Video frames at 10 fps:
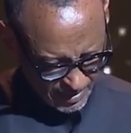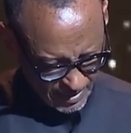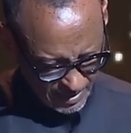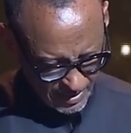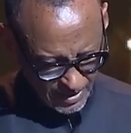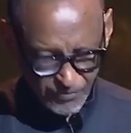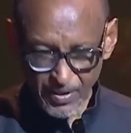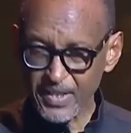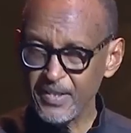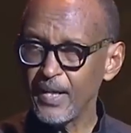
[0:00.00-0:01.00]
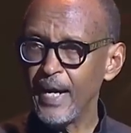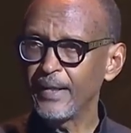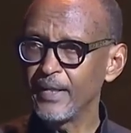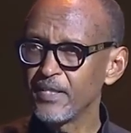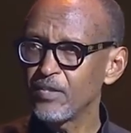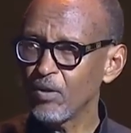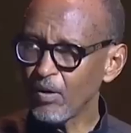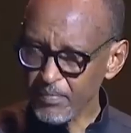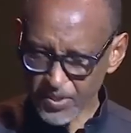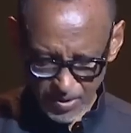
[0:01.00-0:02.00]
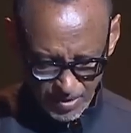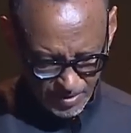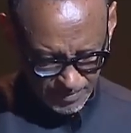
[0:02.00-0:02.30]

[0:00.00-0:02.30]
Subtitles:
In the fight against corruption,